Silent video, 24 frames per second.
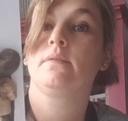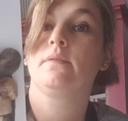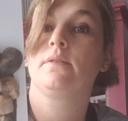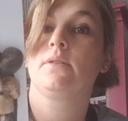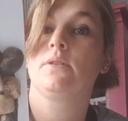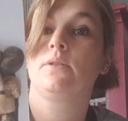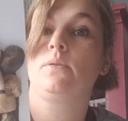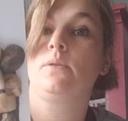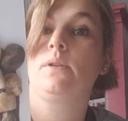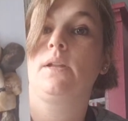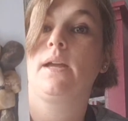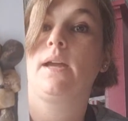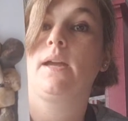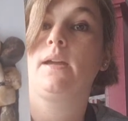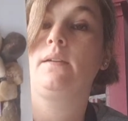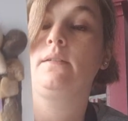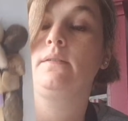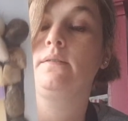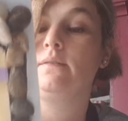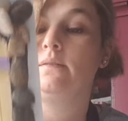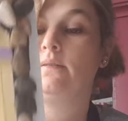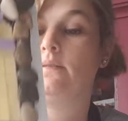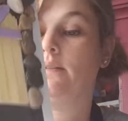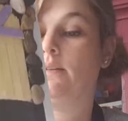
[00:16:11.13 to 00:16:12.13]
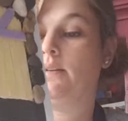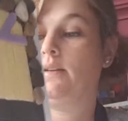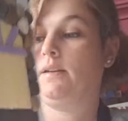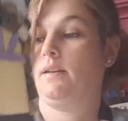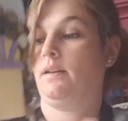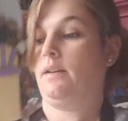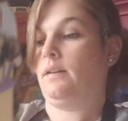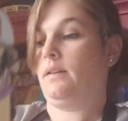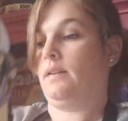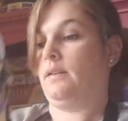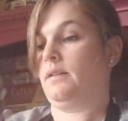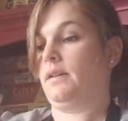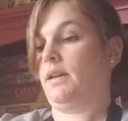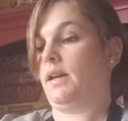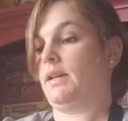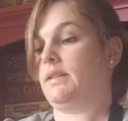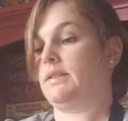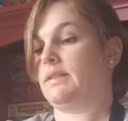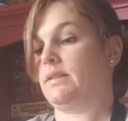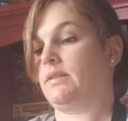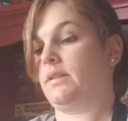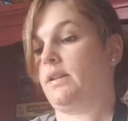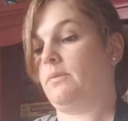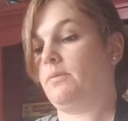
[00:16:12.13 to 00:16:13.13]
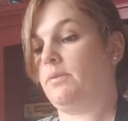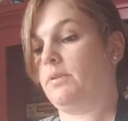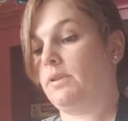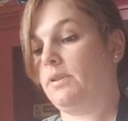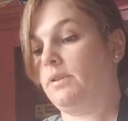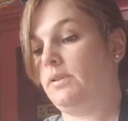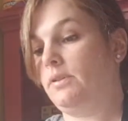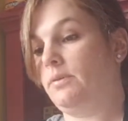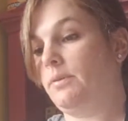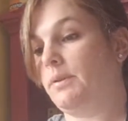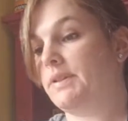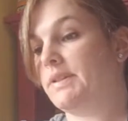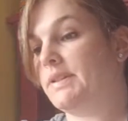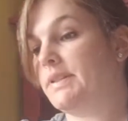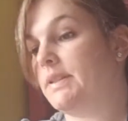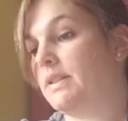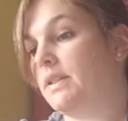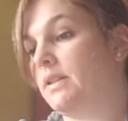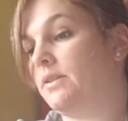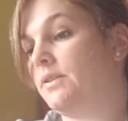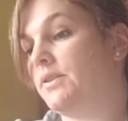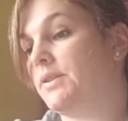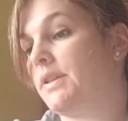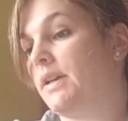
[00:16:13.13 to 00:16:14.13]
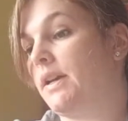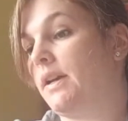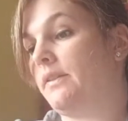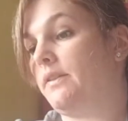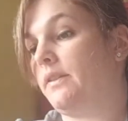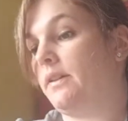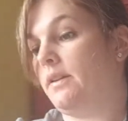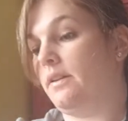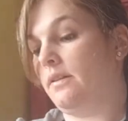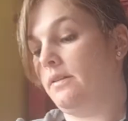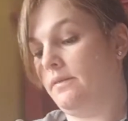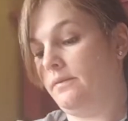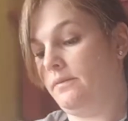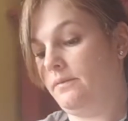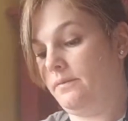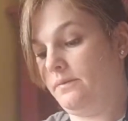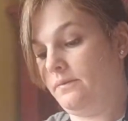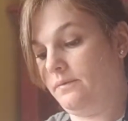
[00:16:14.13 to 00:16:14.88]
Cool, hey? Okay, so now we're gonna glue our stairs on there.